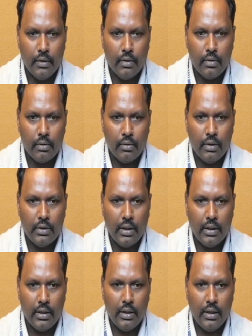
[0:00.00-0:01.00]
So these are
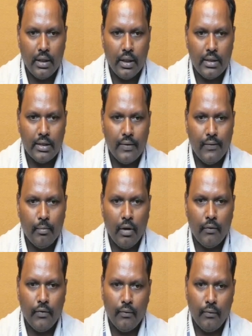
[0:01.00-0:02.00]
the data is available
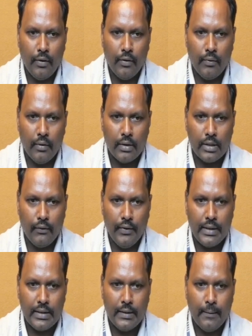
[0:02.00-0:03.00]
of a
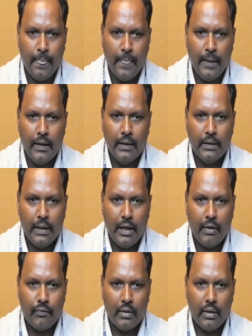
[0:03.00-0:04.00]
suffix. Then
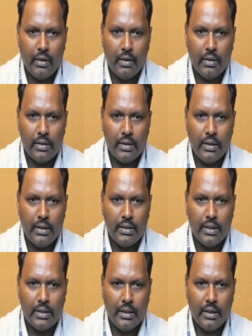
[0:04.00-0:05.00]
after that C is
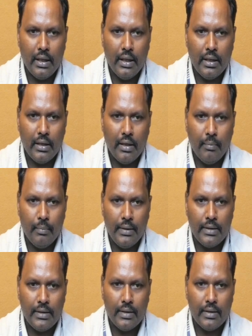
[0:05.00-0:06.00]
a single data,
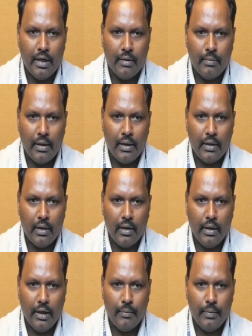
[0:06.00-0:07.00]
BC is a double
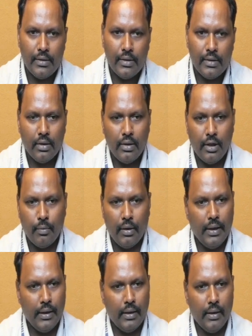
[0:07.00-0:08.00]
data, ABC is a triple
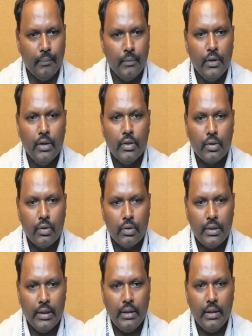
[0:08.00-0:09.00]
data. So
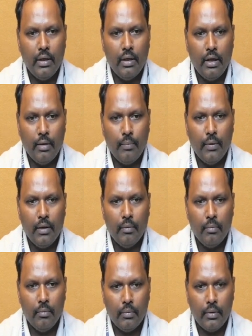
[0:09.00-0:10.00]
single, double,
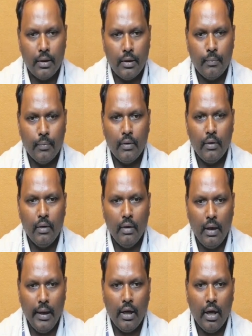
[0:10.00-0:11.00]
triple,
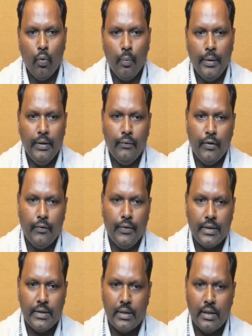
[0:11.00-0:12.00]
and how many
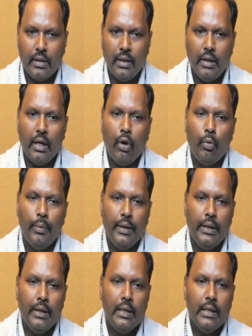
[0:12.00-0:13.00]
prefixes are there and how
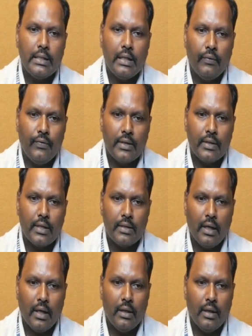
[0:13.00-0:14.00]
many suffixes
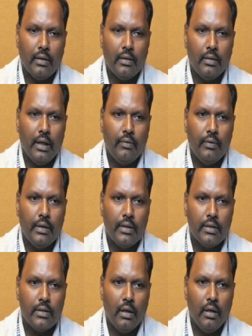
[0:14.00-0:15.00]
are there. Then this
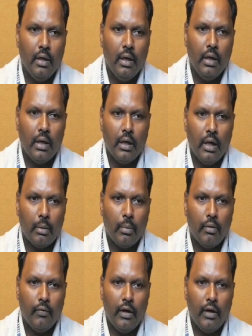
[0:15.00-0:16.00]
is the
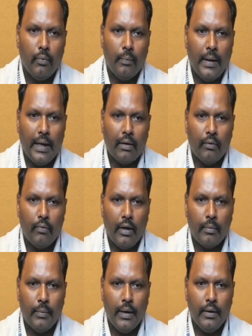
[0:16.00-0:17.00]
normal way of pattern
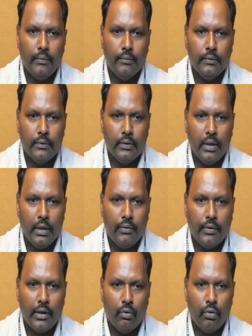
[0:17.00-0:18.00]
format. Then you
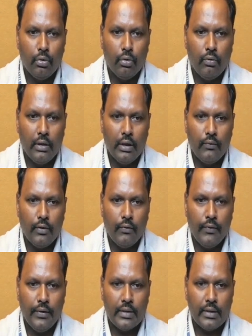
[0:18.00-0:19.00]
can go through on the
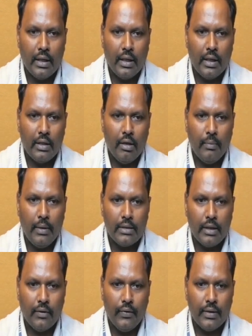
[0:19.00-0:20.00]
prefix algorithm and
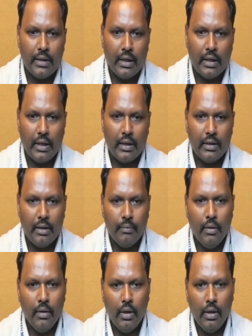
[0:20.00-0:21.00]
suffix algorithm
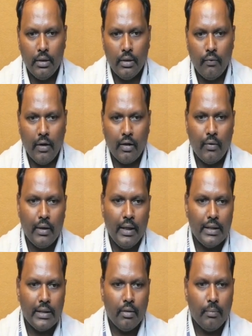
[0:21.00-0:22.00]
in the forward
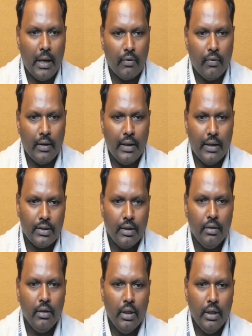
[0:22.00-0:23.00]
direction or backward direction.